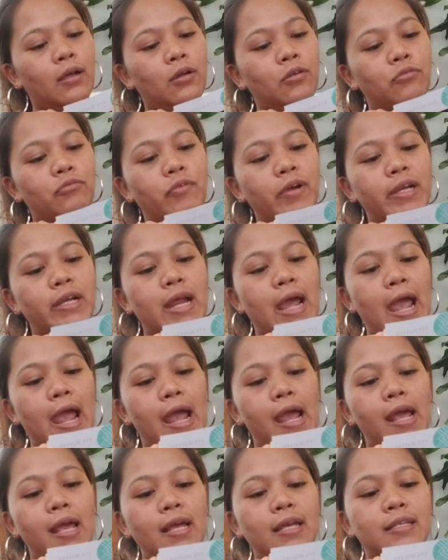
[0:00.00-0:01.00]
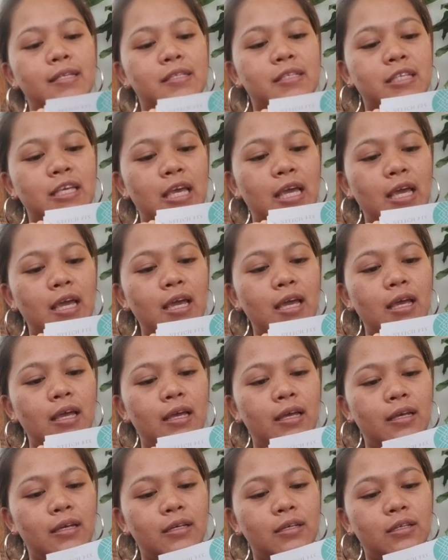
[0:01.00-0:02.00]
Renee C
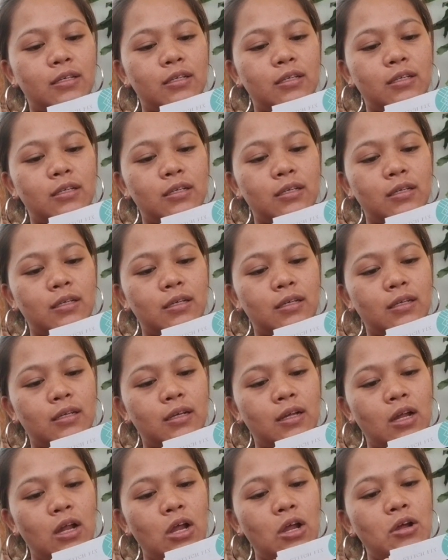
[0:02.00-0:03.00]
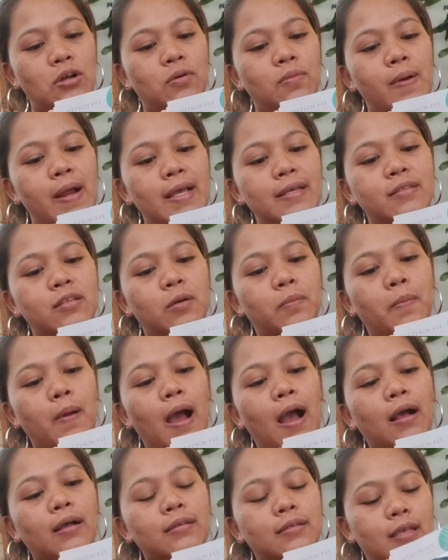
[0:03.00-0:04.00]

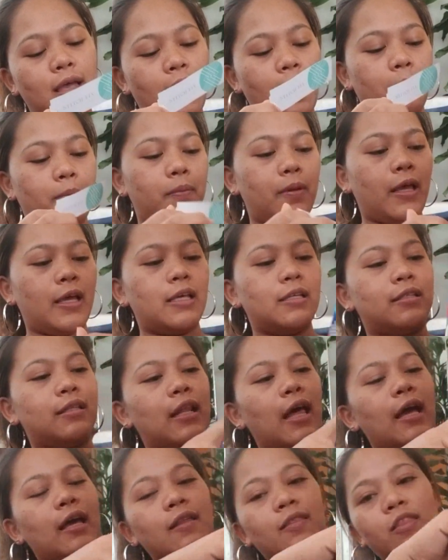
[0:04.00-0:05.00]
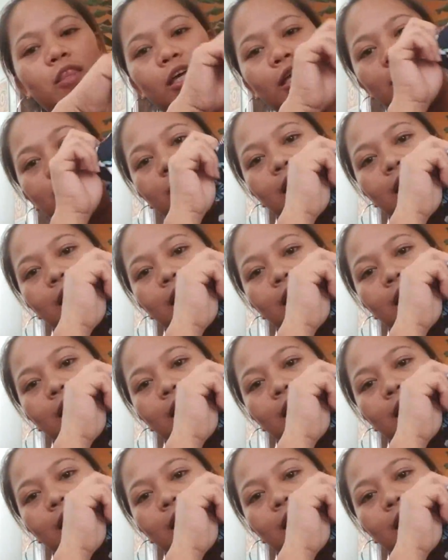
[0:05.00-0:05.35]
Razorback Top. Like, it's like this